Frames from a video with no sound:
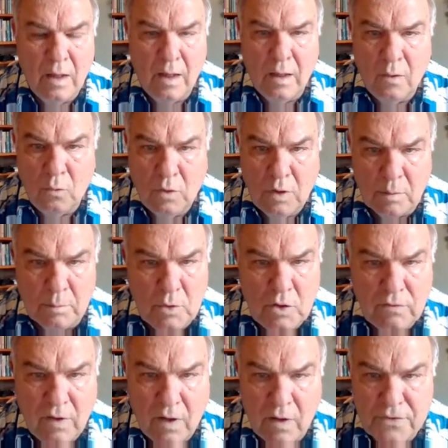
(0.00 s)
I want to
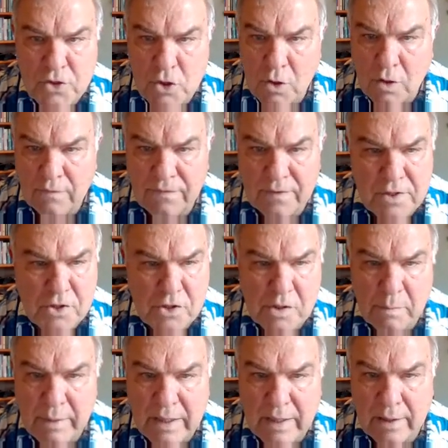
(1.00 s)
move offshore for just
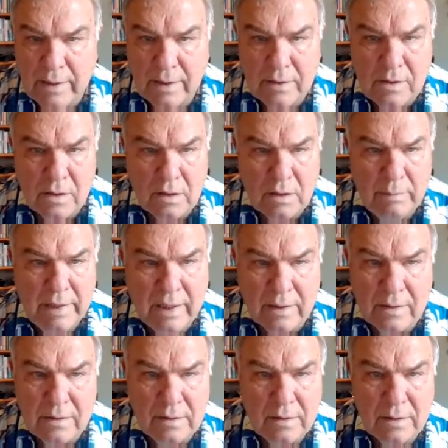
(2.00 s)
a minute and talk
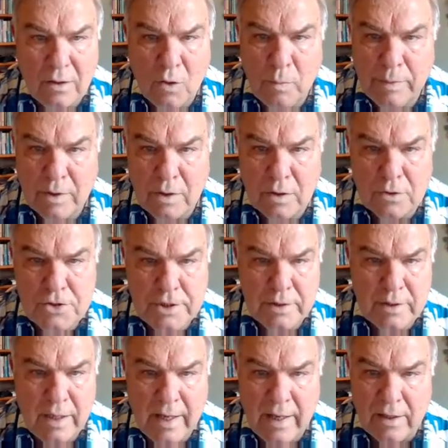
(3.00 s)
about open
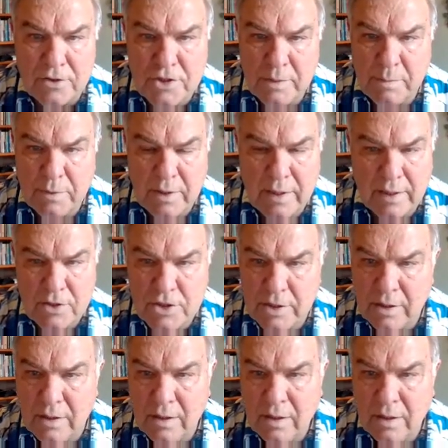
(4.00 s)
ocean algae production.